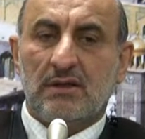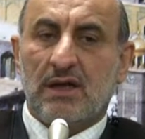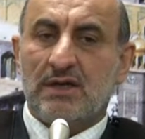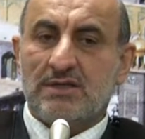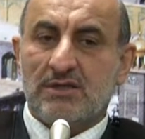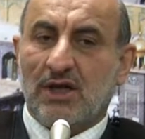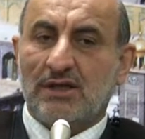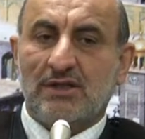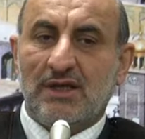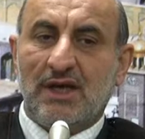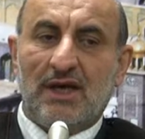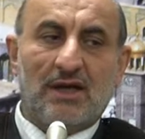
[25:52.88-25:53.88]
Is
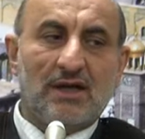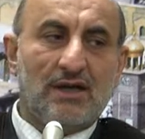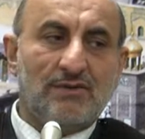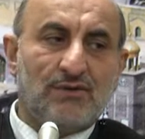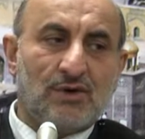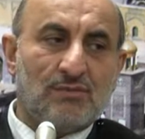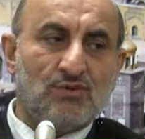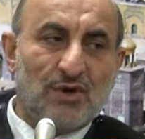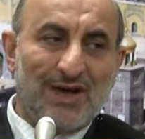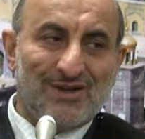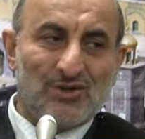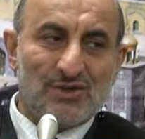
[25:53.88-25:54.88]
not here from
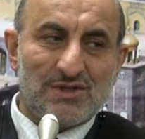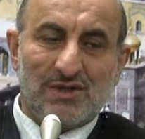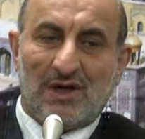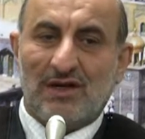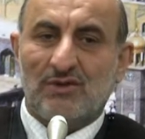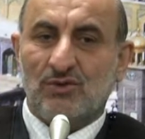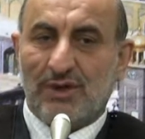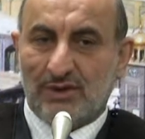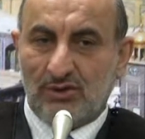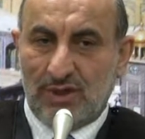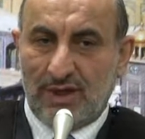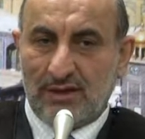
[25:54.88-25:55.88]
where to start, where
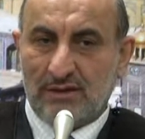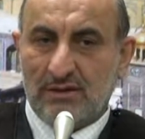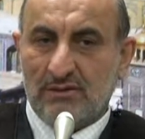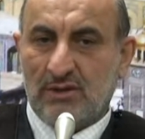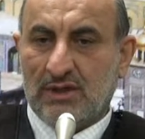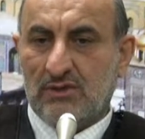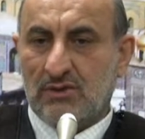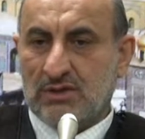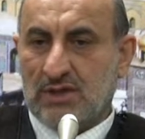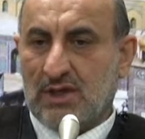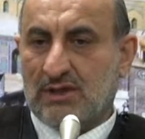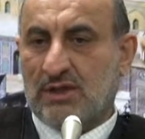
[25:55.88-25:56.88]
to end. Where to
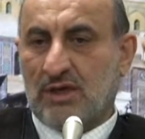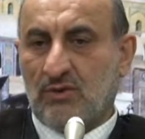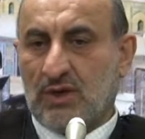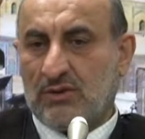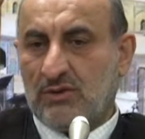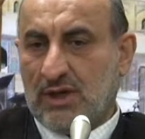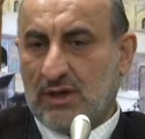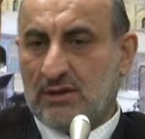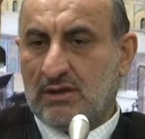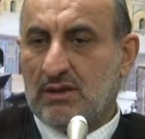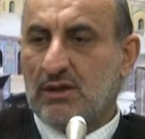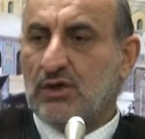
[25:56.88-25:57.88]
start and where to
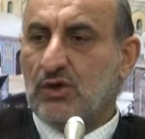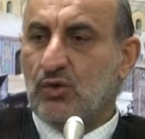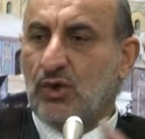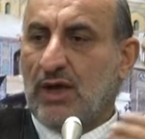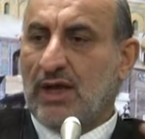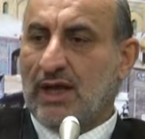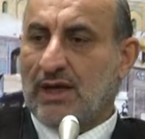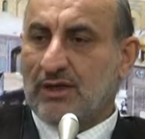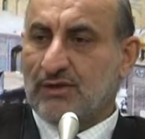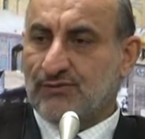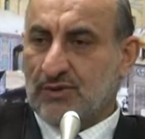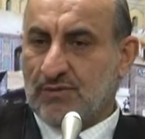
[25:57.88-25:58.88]
end. We
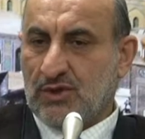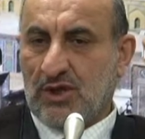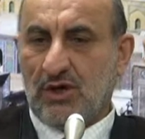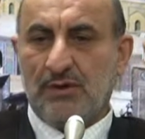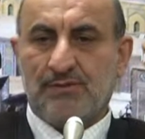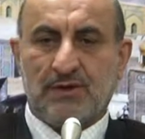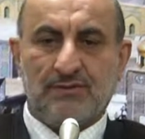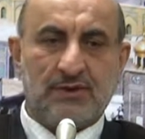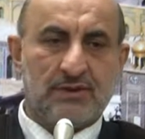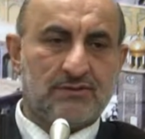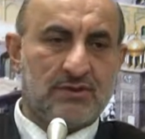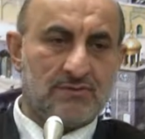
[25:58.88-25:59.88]
learned from the Holy
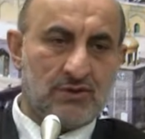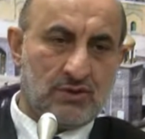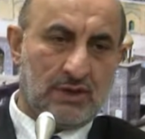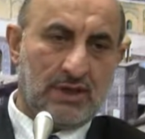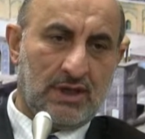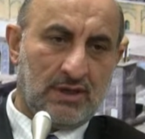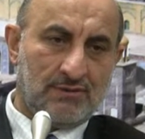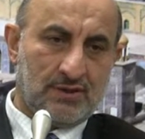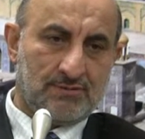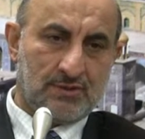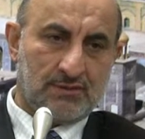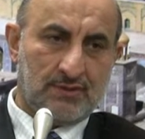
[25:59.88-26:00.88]
Prophet, from Sunnah of
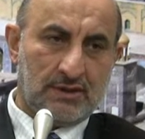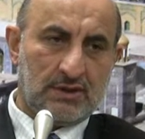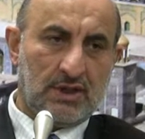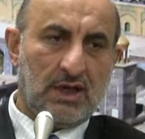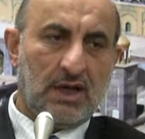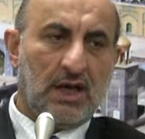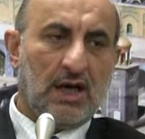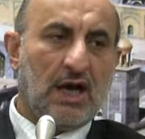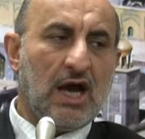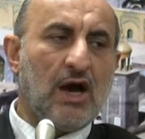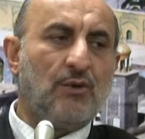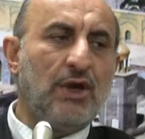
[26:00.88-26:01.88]
the Prophet,
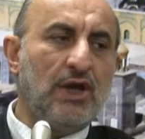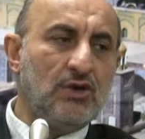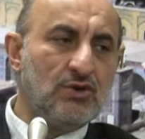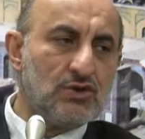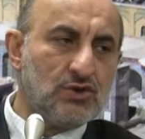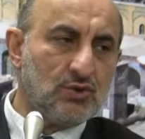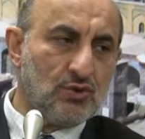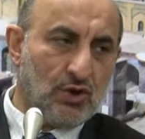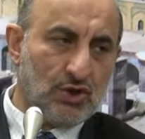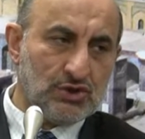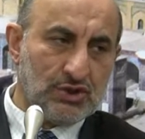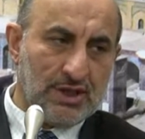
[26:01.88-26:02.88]
how he used to
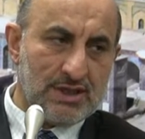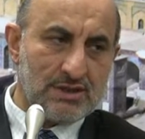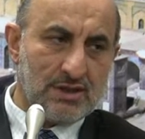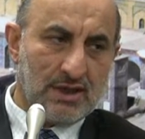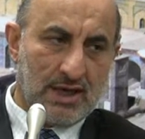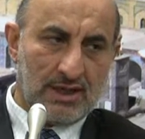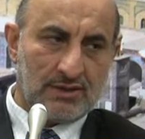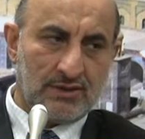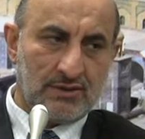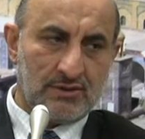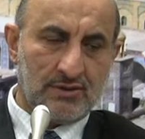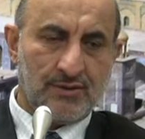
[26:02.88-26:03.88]
wash his hand,